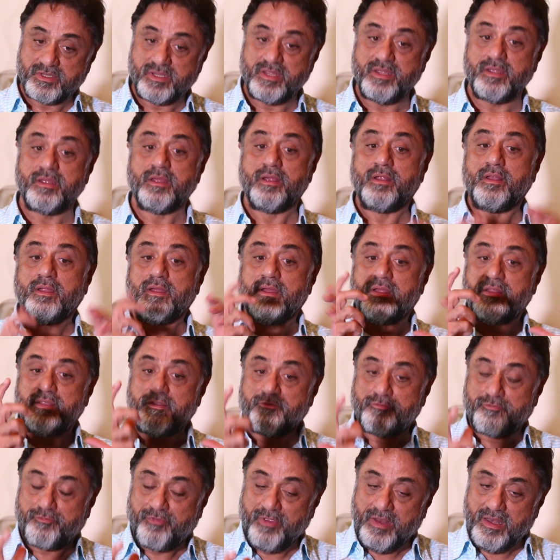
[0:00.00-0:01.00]
the
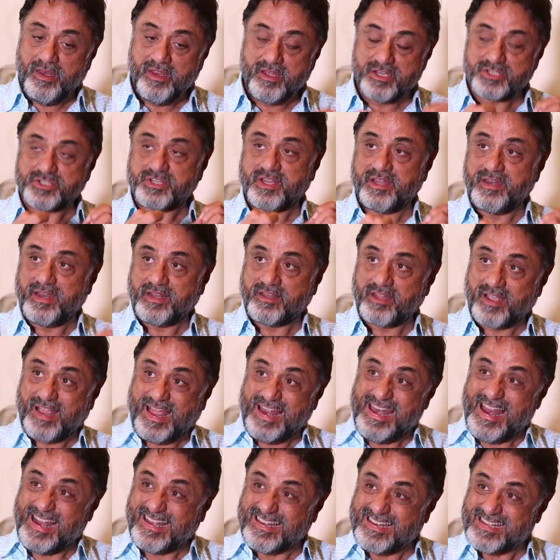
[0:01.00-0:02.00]
feeling is connected, the
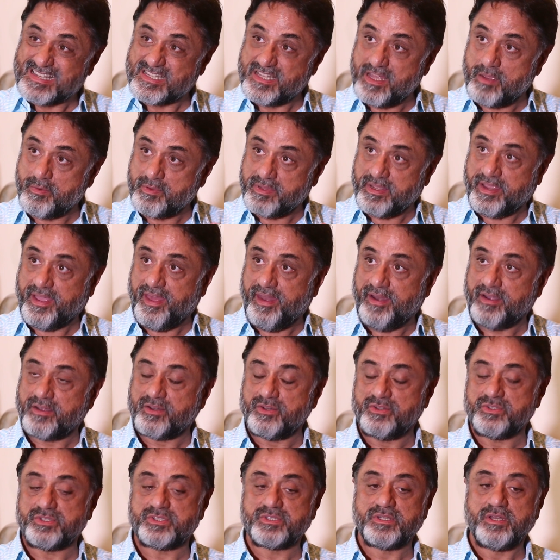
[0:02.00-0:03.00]
connect is there with the
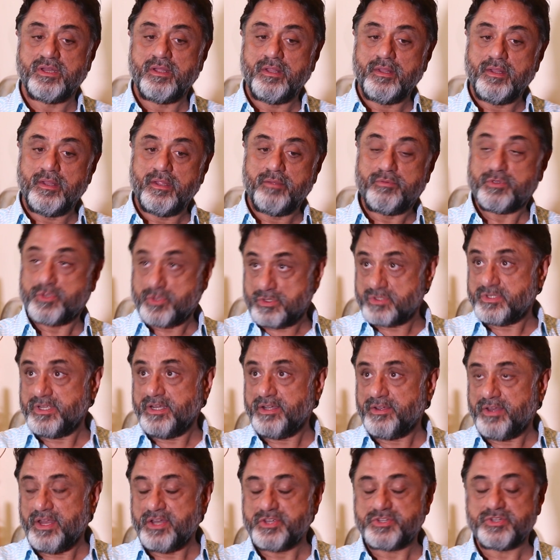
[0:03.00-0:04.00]
characters, which was the
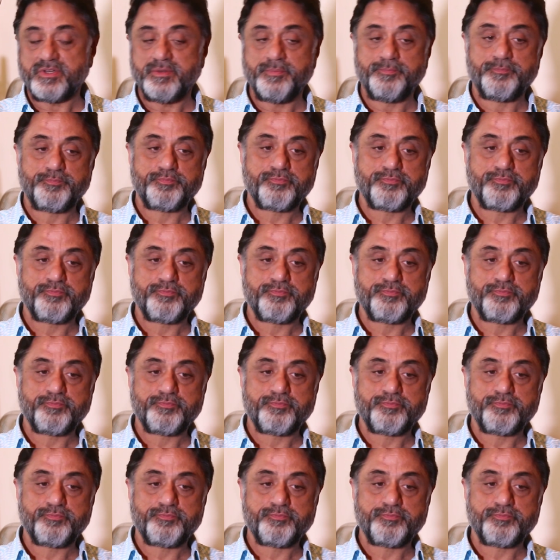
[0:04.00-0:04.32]
intention.